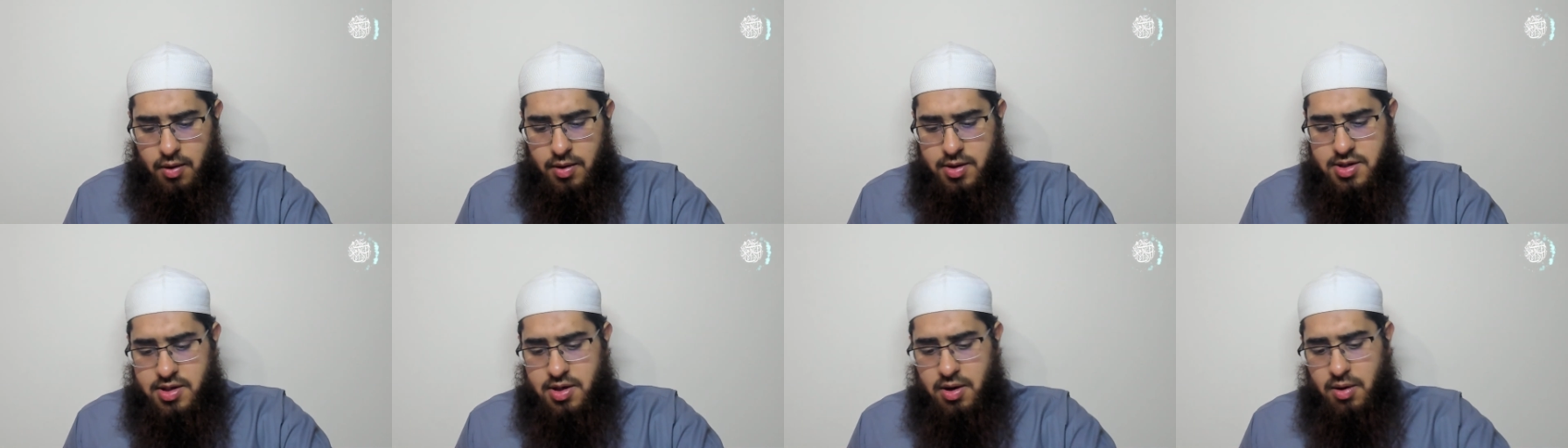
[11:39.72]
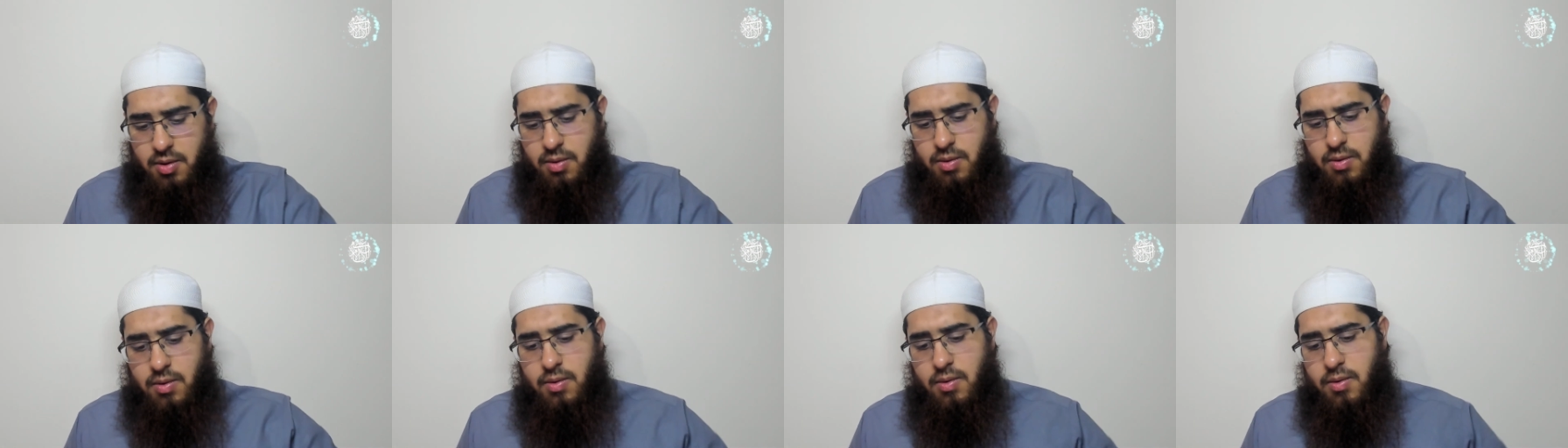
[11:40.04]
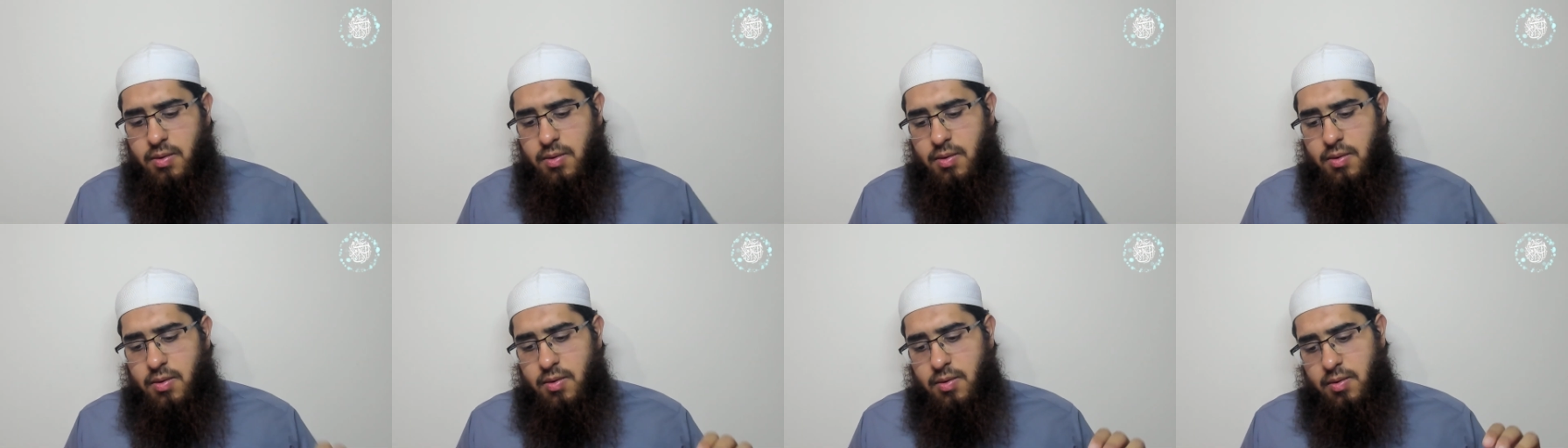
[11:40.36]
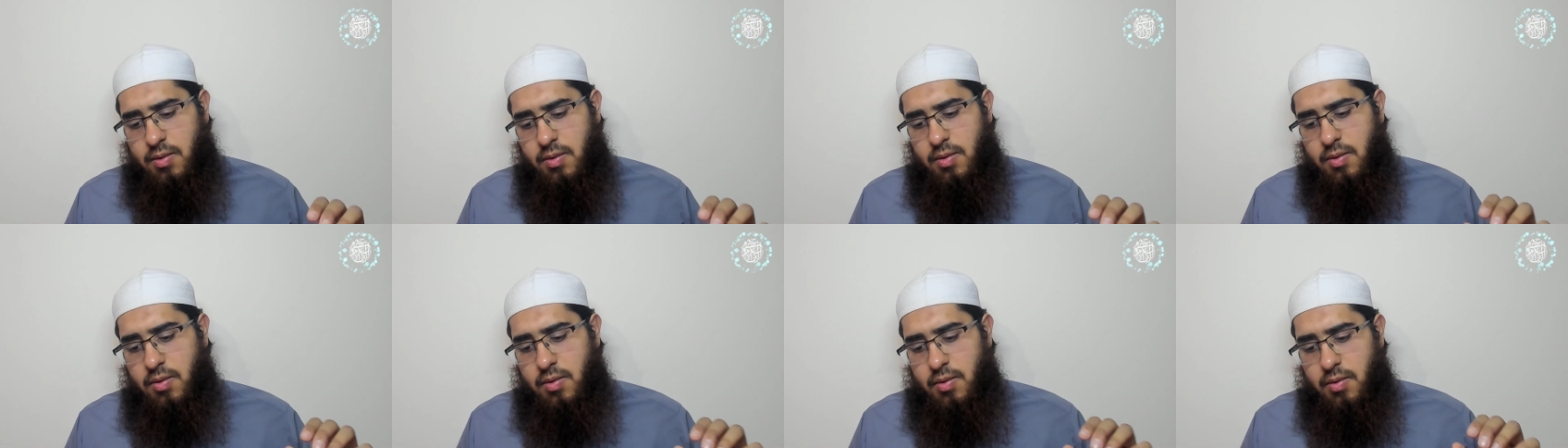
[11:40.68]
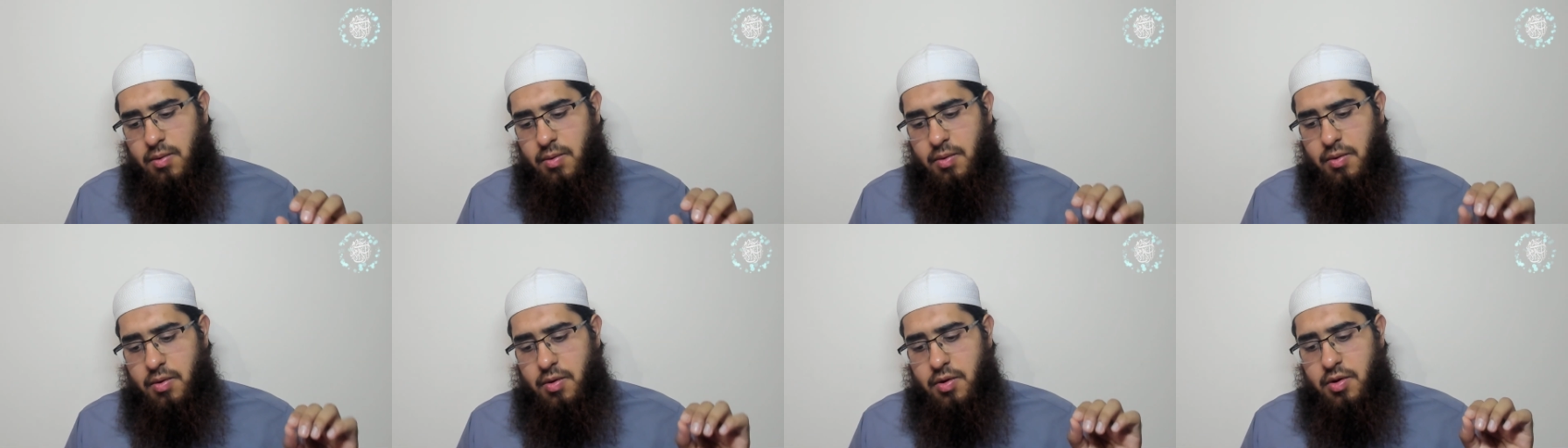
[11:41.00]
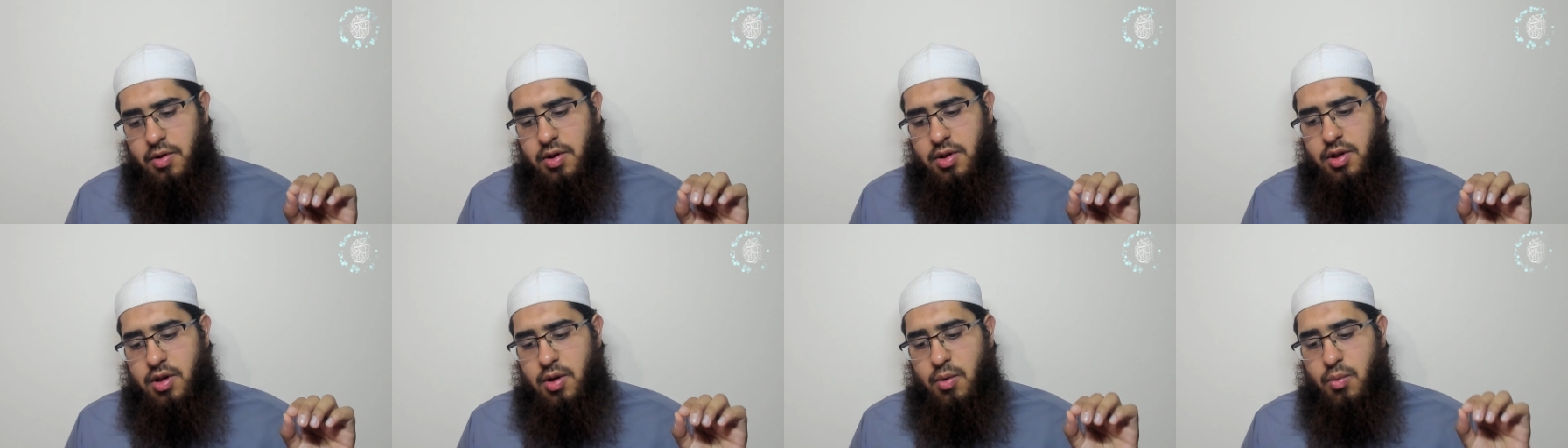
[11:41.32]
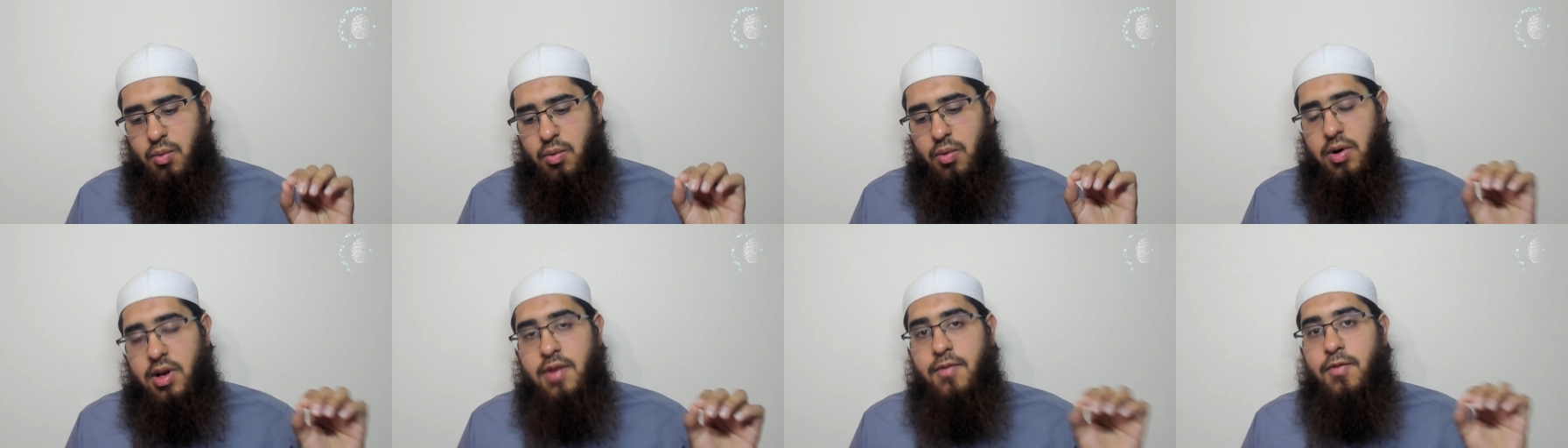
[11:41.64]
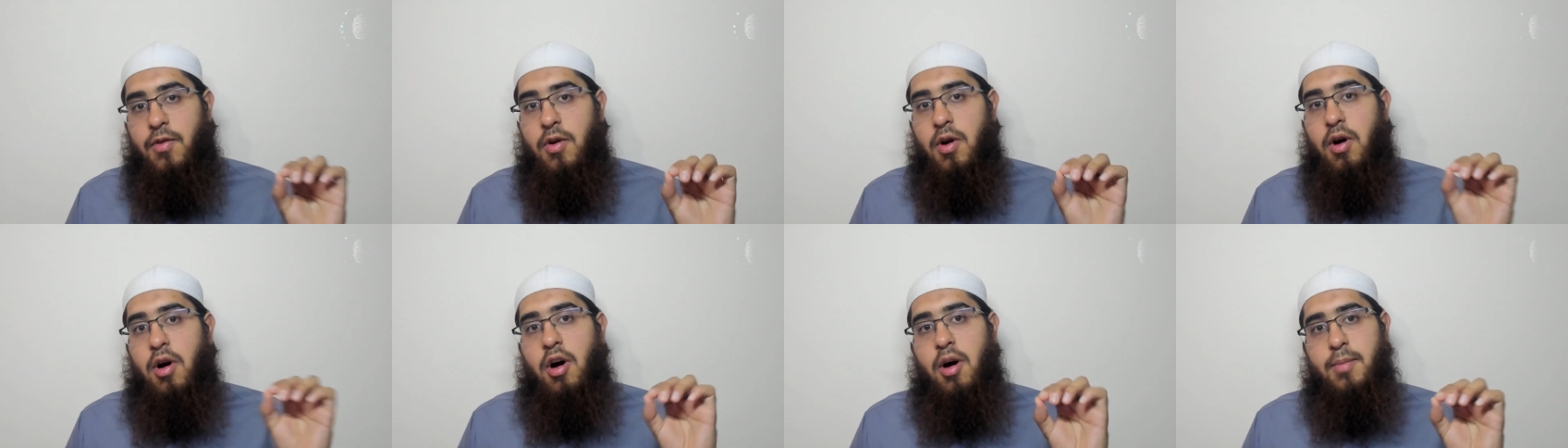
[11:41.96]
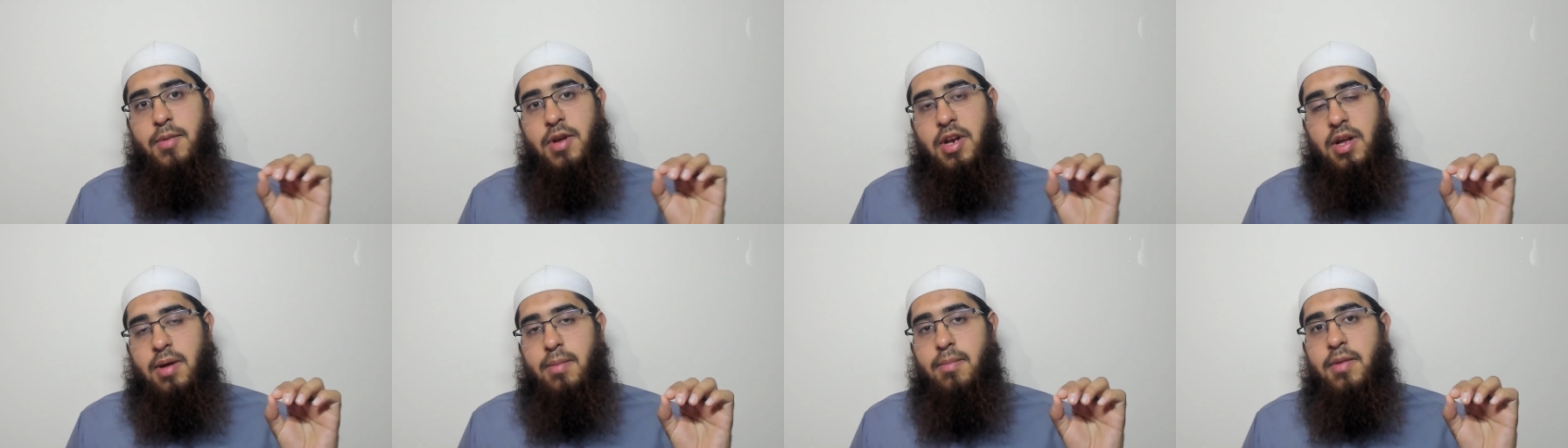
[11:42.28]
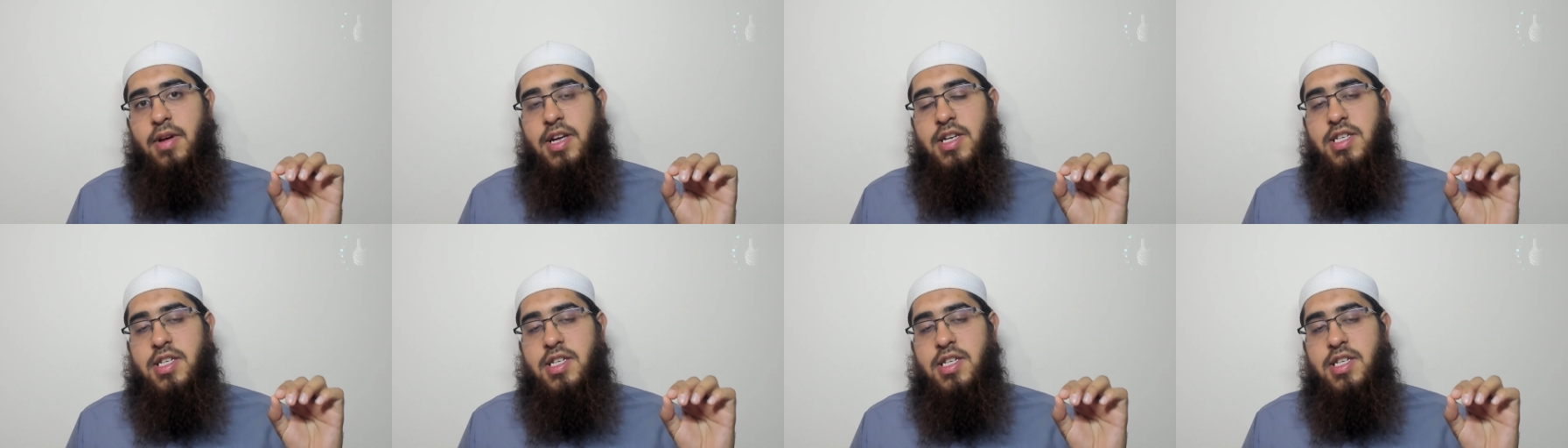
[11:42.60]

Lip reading: So the ruling for a homonym